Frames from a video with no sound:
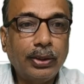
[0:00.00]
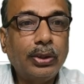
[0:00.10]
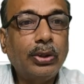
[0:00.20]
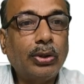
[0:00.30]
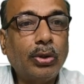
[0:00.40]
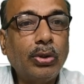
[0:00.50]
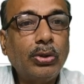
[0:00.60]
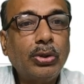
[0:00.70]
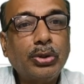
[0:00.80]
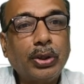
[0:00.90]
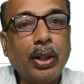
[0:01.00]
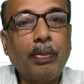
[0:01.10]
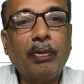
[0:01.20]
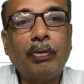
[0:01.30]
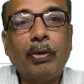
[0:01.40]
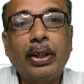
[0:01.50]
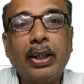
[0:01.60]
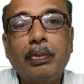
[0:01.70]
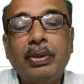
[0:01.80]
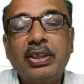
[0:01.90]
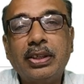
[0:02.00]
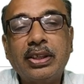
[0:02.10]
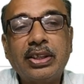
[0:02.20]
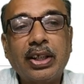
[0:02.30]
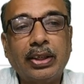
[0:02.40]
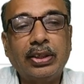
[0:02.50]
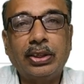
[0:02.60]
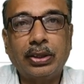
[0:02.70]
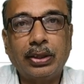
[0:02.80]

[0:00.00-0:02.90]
So suitable for daily business transaction.